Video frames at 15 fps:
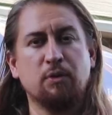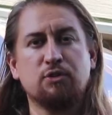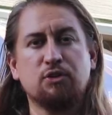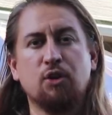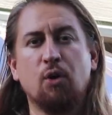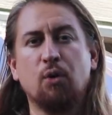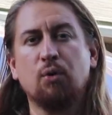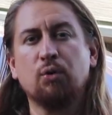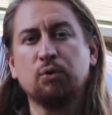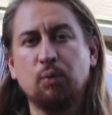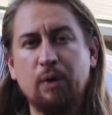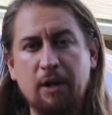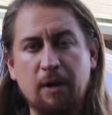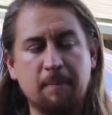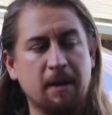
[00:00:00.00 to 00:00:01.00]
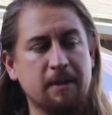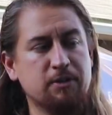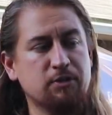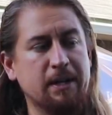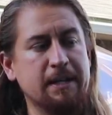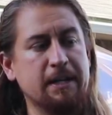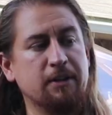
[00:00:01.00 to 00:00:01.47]
those cold winter months
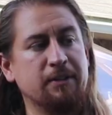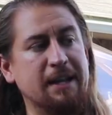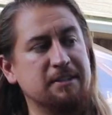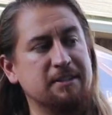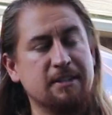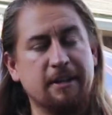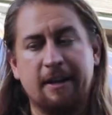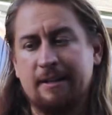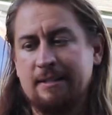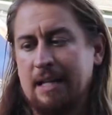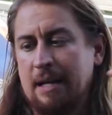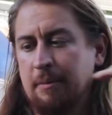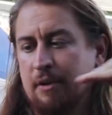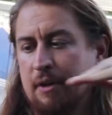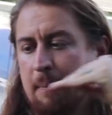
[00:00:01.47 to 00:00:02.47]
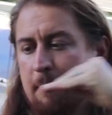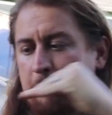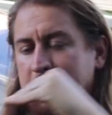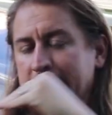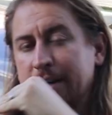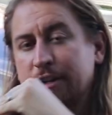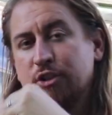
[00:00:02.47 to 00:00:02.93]
right here, that sun is able to
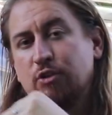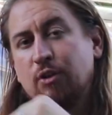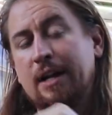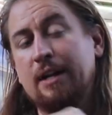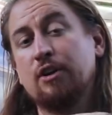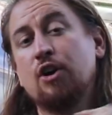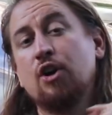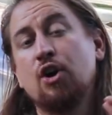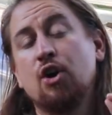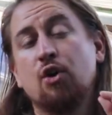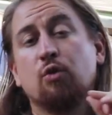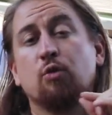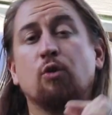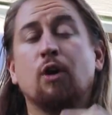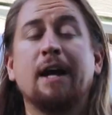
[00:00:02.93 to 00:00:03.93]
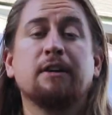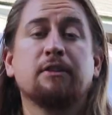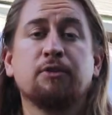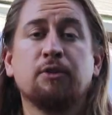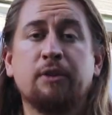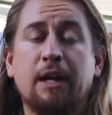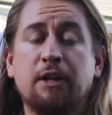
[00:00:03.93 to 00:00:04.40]
penetrate right
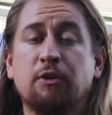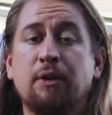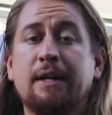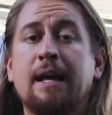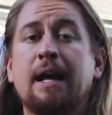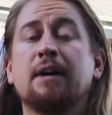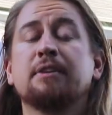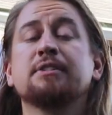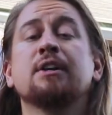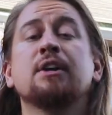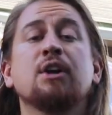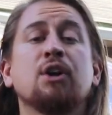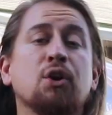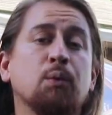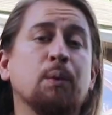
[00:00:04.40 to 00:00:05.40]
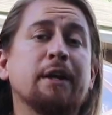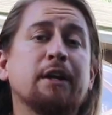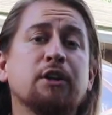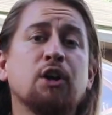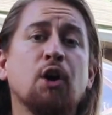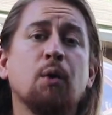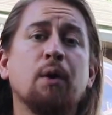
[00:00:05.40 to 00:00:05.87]
through that greenhouse. We
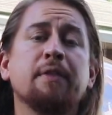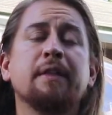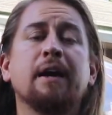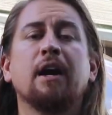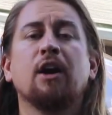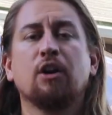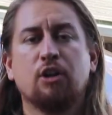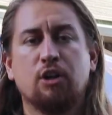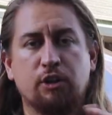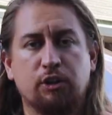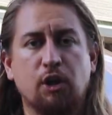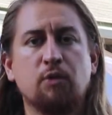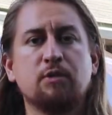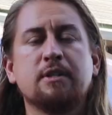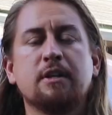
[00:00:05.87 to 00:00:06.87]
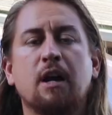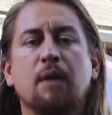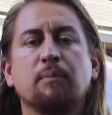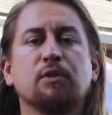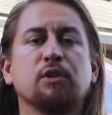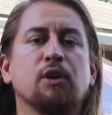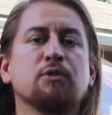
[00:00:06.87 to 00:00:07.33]
could go in there, close it
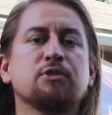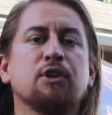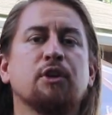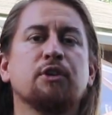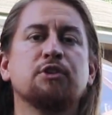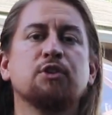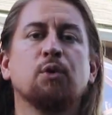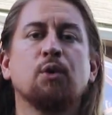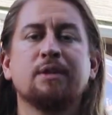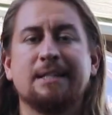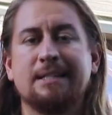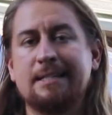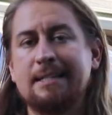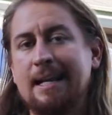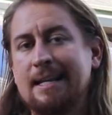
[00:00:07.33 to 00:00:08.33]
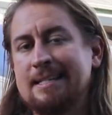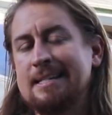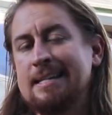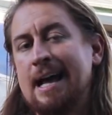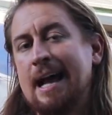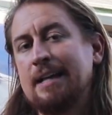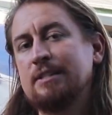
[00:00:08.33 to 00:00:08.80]
up, close all the doors, it stays
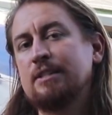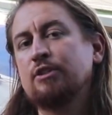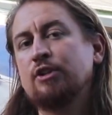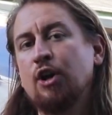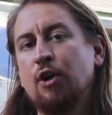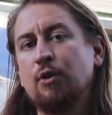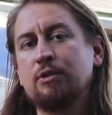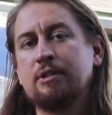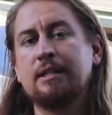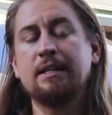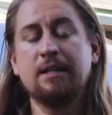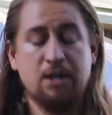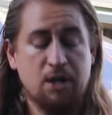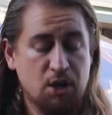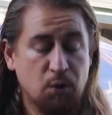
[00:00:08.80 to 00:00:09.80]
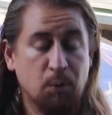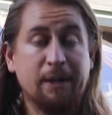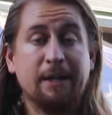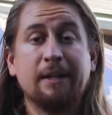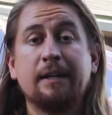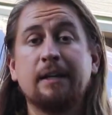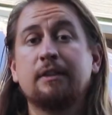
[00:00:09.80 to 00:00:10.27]
nice and cozy. We
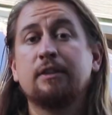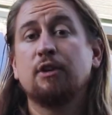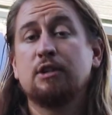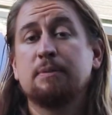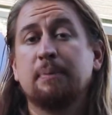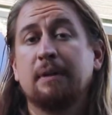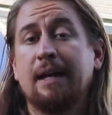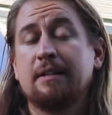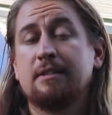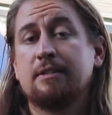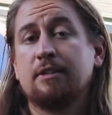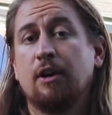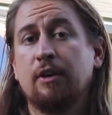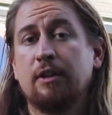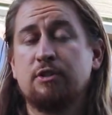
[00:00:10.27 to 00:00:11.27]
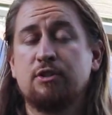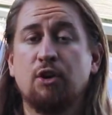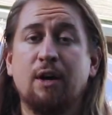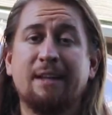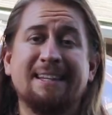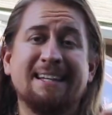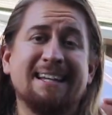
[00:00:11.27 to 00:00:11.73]
could get those plants started,
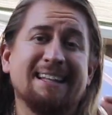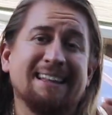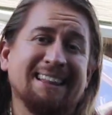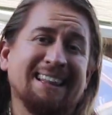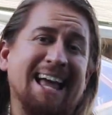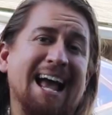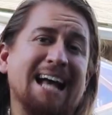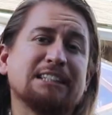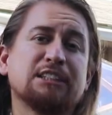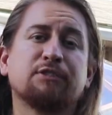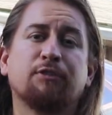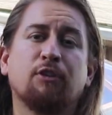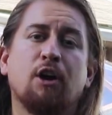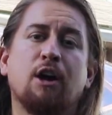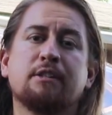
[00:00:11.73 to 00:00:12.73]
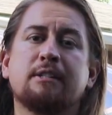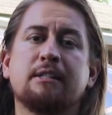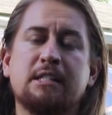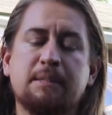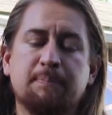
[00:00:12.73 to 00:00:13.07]
so at the last frost in